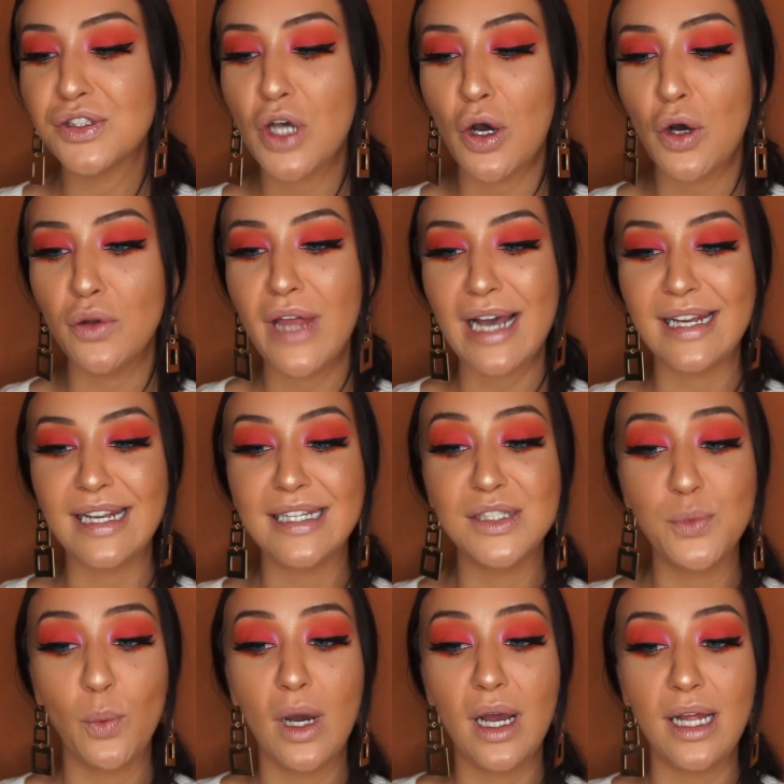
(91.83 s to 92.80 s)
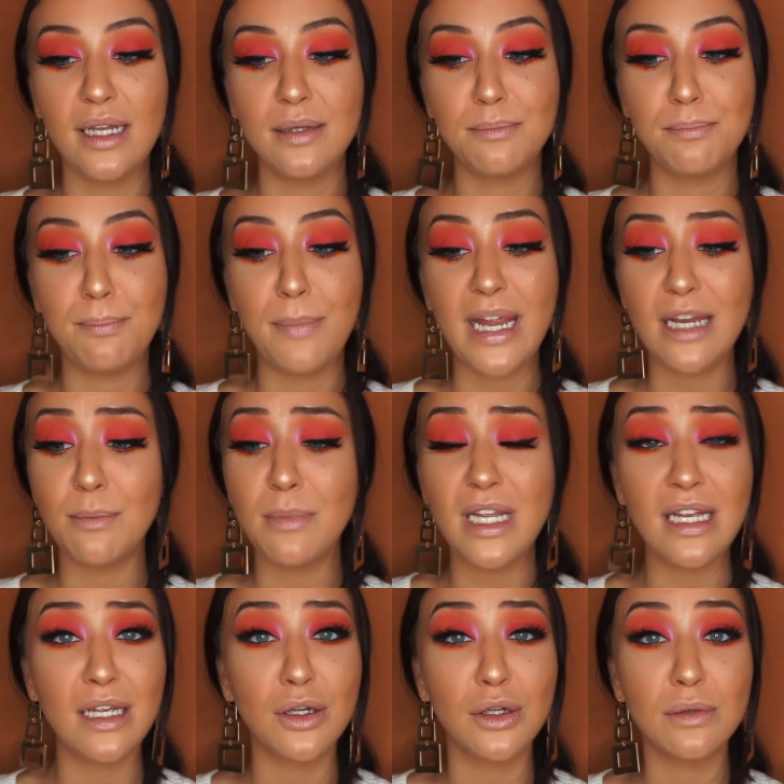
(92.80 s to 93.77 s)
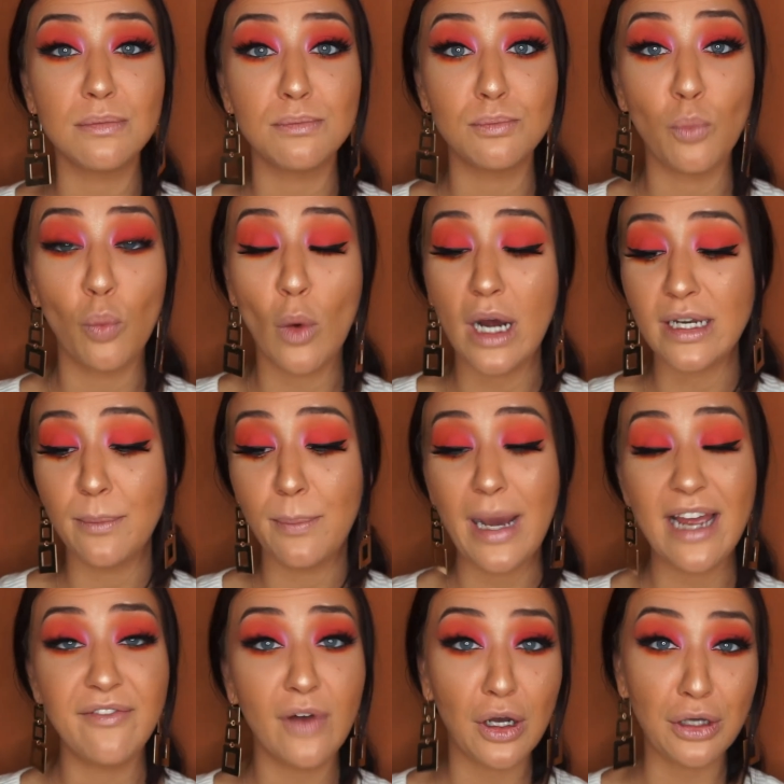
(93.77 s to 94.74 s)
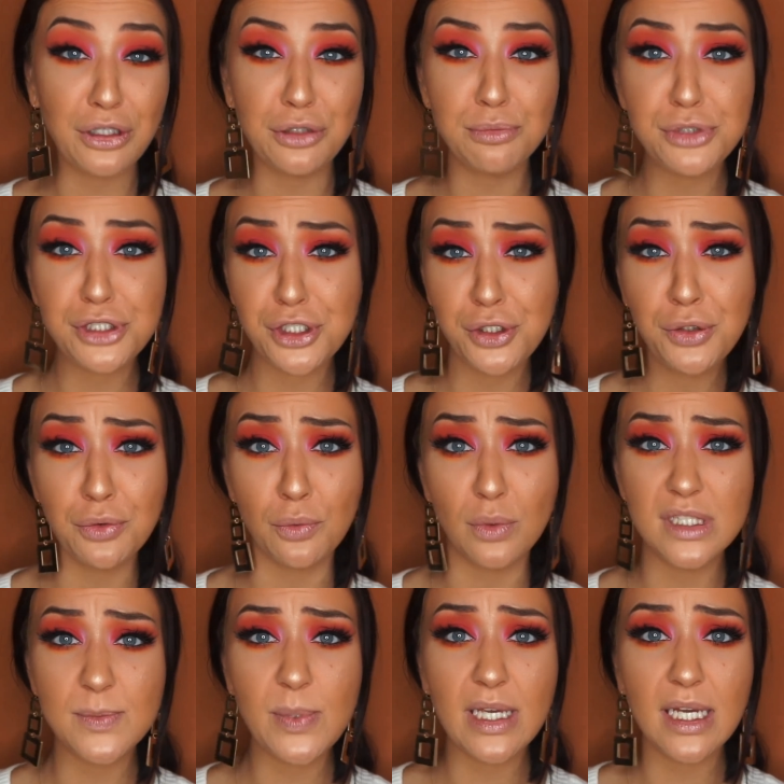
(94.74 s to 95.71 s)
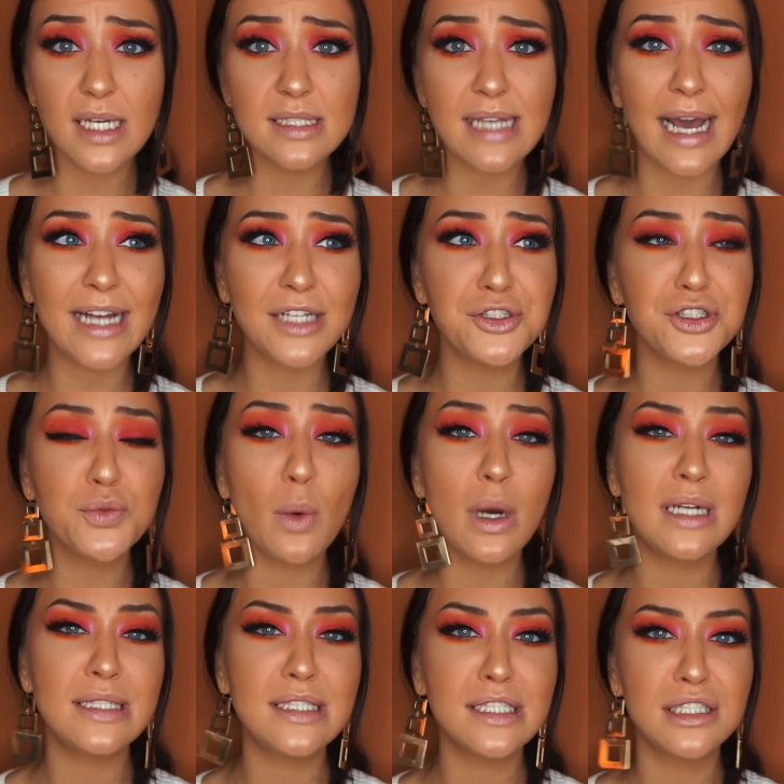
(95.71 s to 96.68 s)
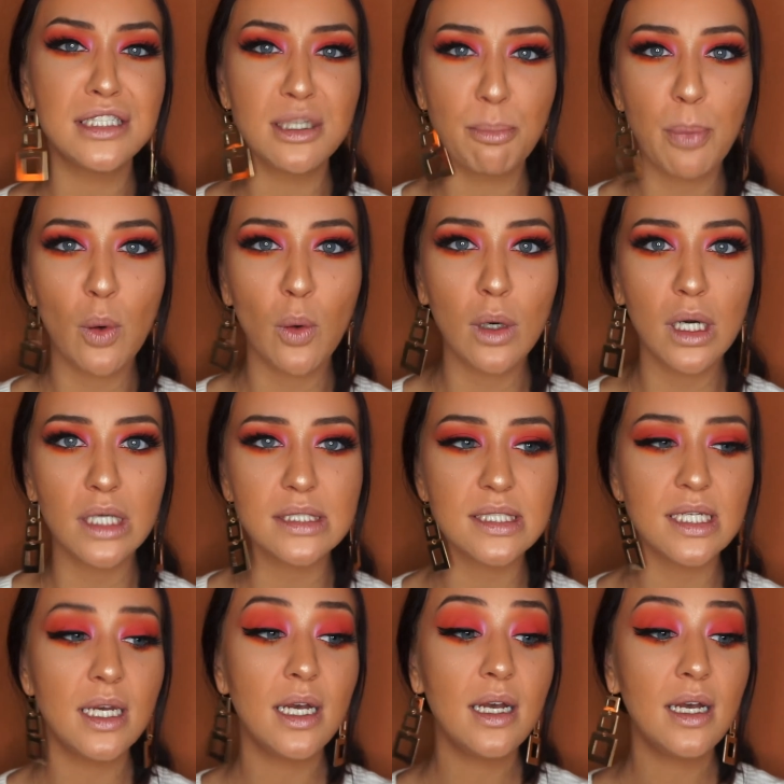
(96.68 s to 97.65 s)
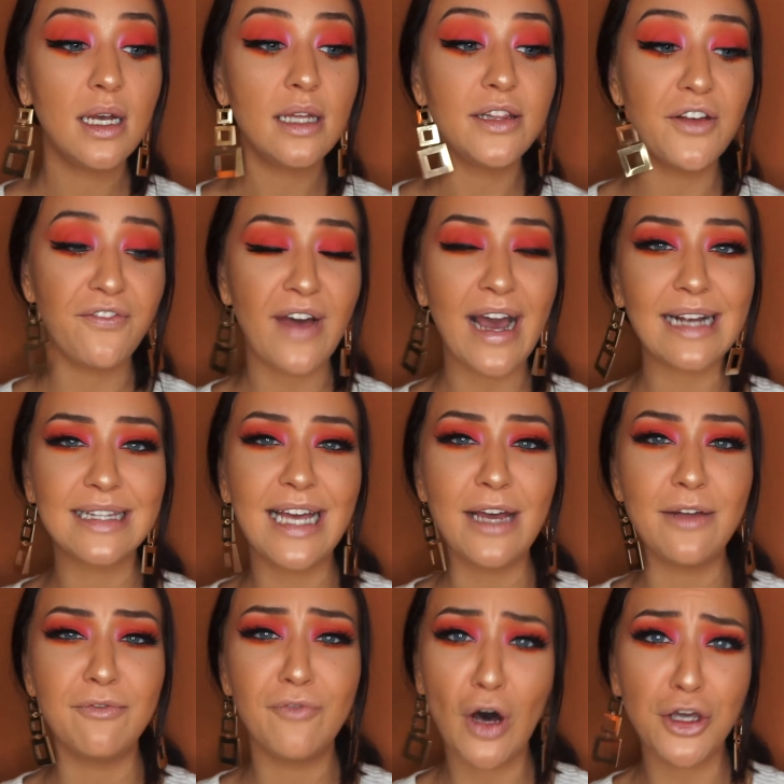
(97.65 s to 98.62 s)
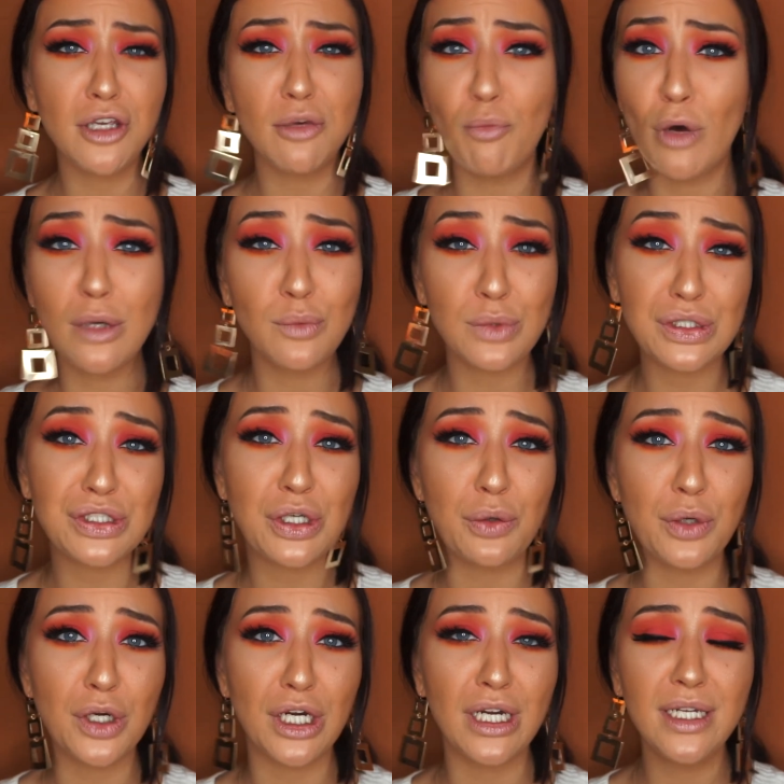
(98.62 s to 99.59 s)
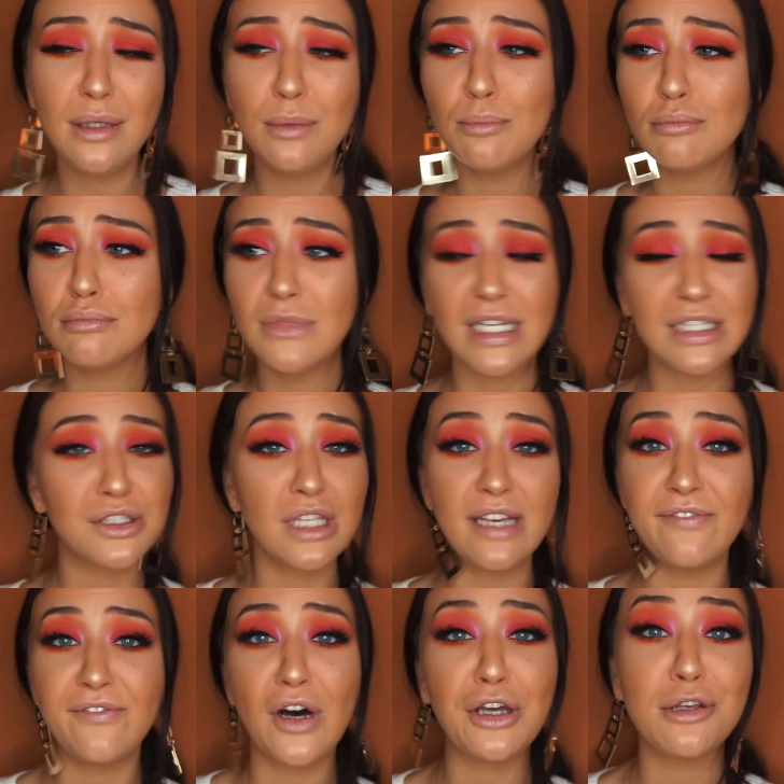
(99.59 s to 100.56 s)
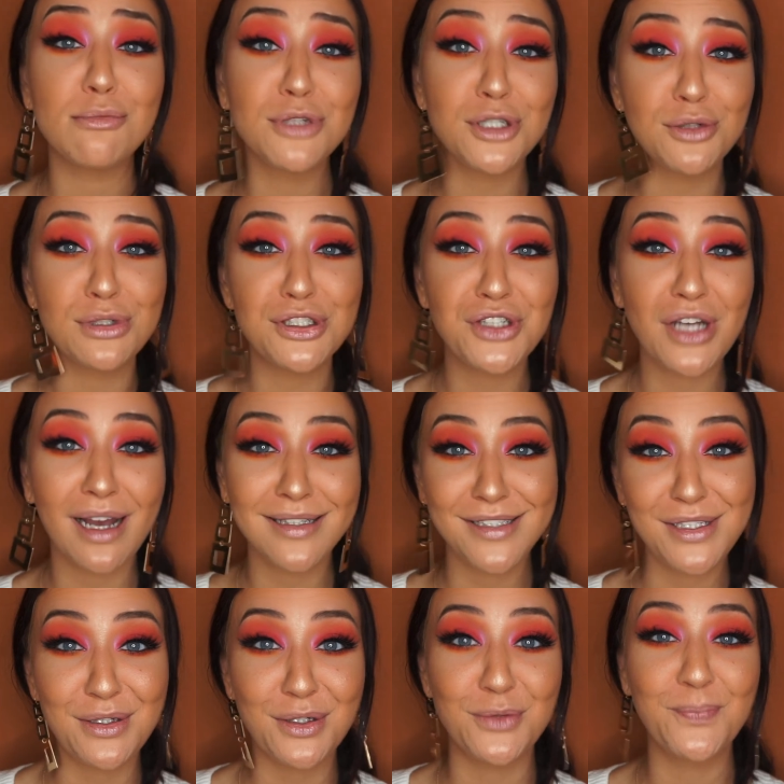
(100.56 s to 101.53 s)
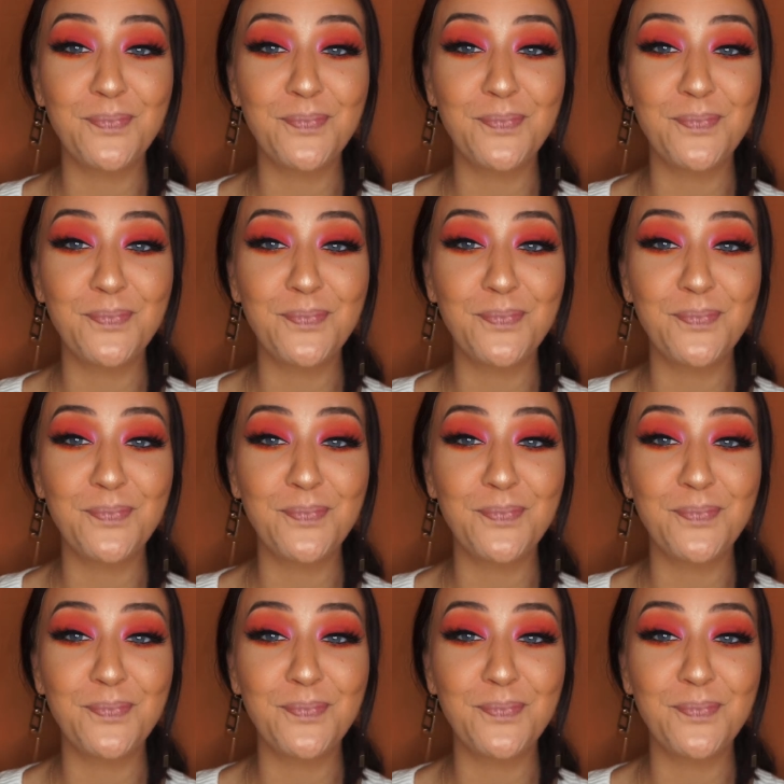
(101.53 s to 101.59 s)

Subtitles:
So that is what made me want to buy Volume 2, was because I just wanted to support the fact that Volume 1 was so good. Let's give Volume 2 a shot too.